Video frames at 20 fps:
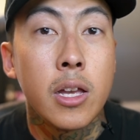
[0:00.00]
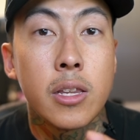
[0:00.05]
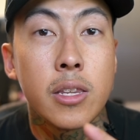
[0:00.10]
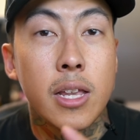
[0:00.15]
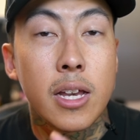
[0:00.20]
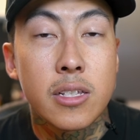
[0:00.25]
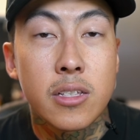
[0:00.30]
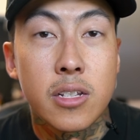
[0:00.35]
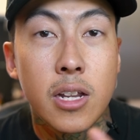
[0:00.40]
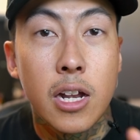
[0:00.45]

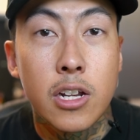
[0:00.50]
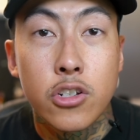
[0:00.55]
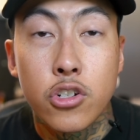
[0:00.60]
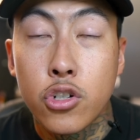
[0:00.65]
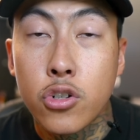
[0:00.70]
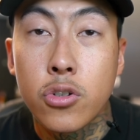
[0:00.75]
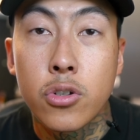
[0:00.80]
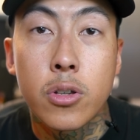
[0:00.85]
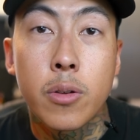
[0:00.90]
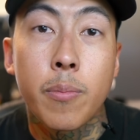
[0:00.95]
That's not
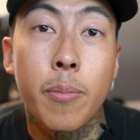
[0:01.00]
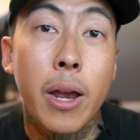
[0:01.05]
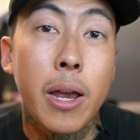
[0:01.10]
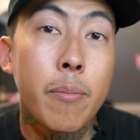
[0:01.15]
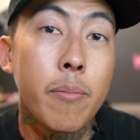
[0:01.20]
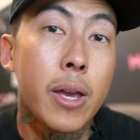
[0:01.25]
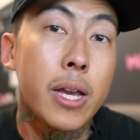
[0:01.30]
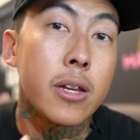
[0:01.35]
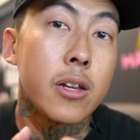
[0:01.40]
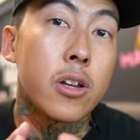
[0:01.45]
true. You might
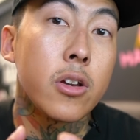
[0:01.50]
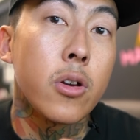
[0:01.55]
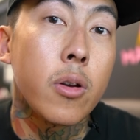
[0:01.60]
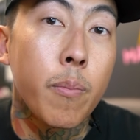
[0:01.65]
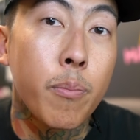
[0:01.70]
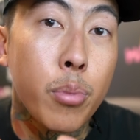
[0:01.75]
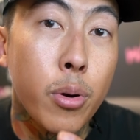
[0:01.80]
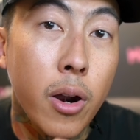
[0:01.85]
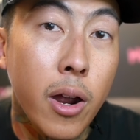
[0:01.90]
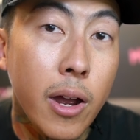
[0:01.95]
make a
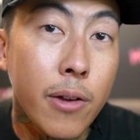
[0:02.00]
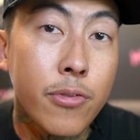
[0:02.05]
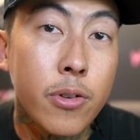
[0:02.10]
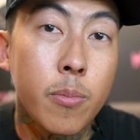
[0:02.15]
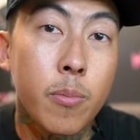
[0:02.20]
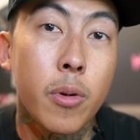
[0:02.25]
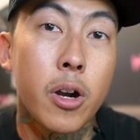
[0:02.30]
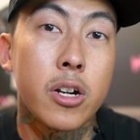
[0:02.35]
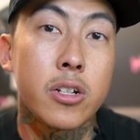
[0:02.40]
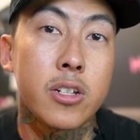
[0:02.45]
good profit
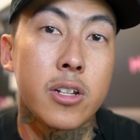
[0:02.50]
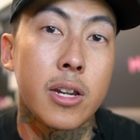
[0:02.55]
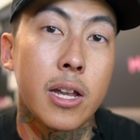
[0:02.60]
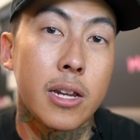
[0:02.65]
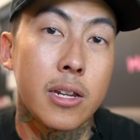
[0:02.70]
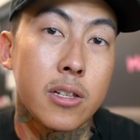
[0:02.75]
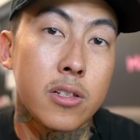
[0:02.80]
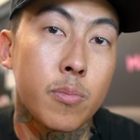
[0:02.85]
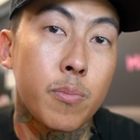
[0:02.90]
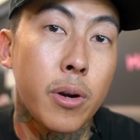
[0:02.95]
margin
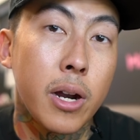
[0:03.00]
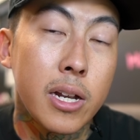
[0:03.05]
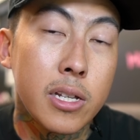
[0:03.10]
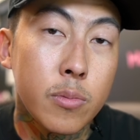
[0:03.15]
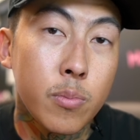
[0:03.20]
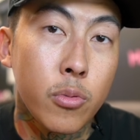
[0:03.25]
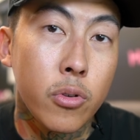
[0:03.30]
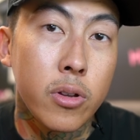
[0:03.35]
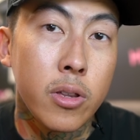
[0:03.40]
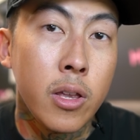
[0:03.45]
at this price
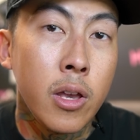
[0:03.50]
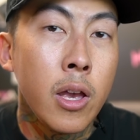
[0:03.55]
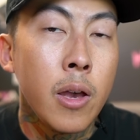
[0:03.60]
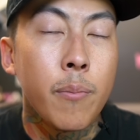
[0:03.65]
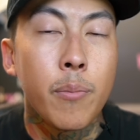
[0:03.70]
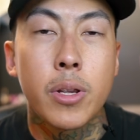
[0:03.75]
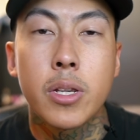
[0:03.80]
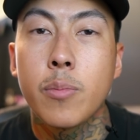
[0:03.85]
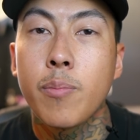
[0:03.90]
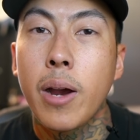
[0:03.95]
point,
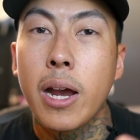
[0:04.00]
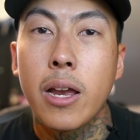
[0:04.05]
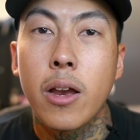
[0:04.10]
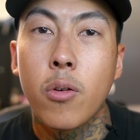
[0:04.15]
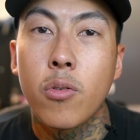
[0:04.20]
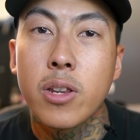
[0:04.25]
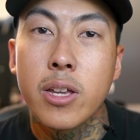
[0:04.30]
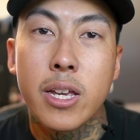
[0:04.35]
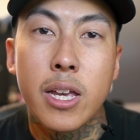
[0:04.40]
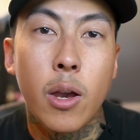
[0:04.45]
but you might
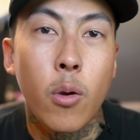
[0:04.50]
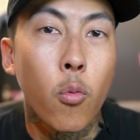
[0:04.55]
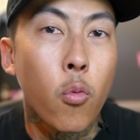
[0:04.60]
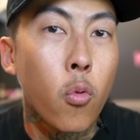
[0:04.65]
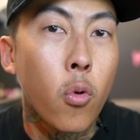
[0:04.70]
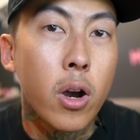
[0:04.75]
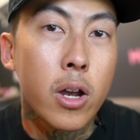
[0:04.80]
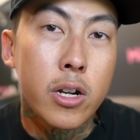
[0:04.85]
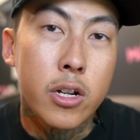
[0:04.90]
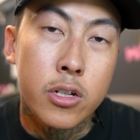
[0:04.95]
only get
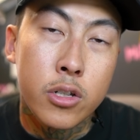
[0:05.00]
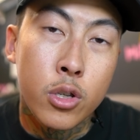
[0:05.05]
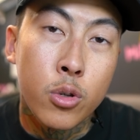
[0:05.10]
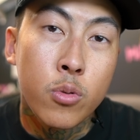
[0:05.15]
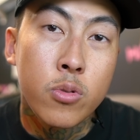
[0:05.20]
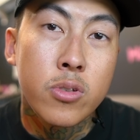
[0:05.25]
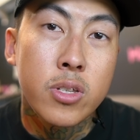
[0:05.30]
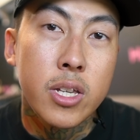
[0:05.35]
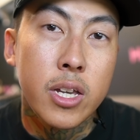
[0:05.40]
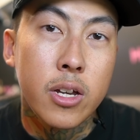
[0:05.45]
one or
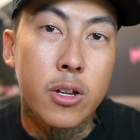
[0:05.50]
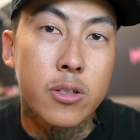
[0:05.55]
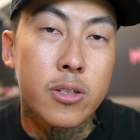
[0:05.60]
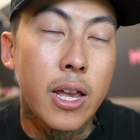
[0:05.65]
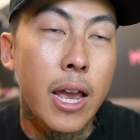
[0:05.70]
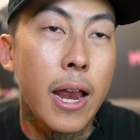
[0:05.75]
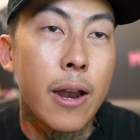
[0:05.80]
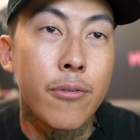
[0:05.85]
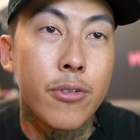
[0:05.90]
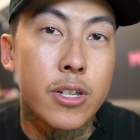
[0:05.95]
two sales
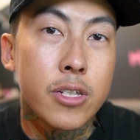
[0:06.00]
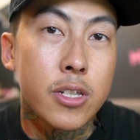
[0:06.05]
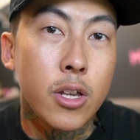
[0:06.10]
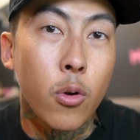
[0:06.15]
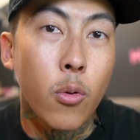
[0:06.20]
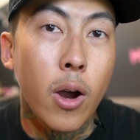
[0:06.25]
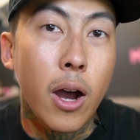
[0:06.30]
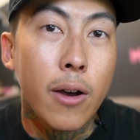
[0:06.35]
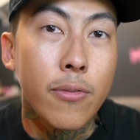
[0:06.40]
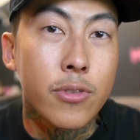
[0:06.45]
every
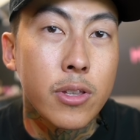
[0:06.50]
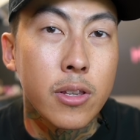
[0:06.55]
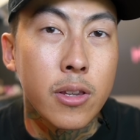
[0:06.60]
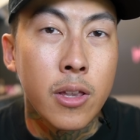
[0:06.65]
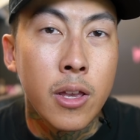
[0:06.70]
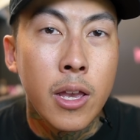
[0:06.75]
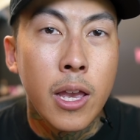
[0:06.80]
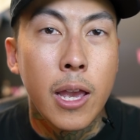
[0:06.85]
so often.